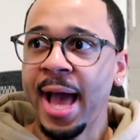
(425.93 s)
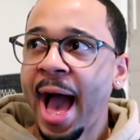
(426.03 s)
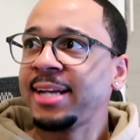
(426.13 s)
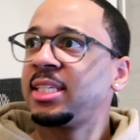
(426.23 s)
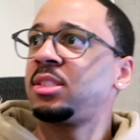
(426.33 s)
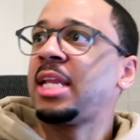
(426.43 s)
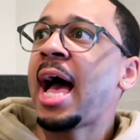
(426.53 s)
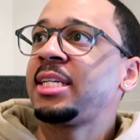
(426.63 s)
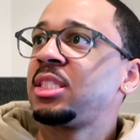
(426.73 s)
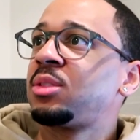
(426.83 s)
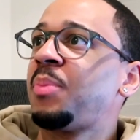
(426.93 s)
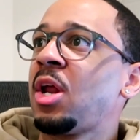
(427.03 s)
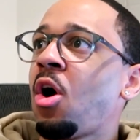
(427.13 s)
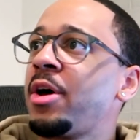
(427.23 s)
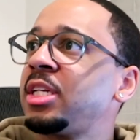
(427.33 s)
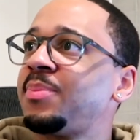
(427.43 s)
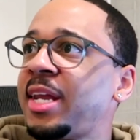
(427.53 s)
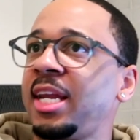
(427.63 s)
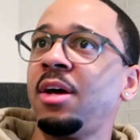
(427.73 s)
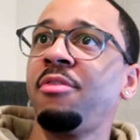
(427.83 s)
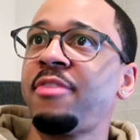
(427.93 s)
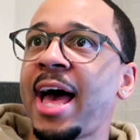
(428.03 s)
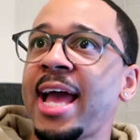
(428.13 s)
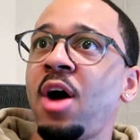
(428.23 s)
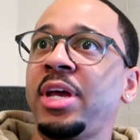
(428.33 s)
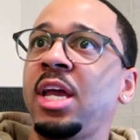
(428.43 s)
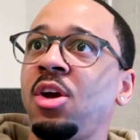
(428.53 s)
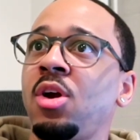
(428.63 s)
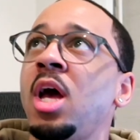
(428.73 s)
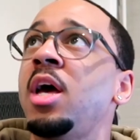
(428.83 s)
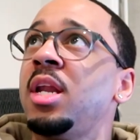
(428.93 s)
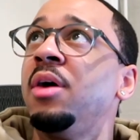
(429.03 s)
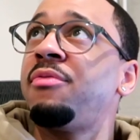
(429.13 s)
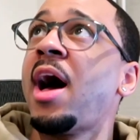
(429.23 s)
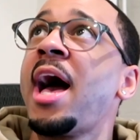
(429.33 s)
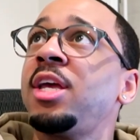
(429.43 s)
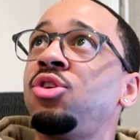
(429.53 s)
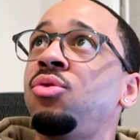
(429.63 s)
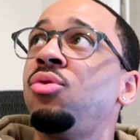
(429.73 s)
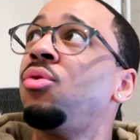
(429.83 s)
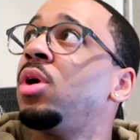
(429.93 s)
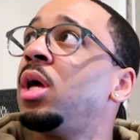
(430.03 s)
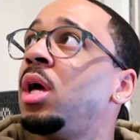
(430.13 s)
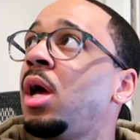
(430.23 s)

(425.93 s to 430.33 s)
I just spent all this money to fly out here to find you,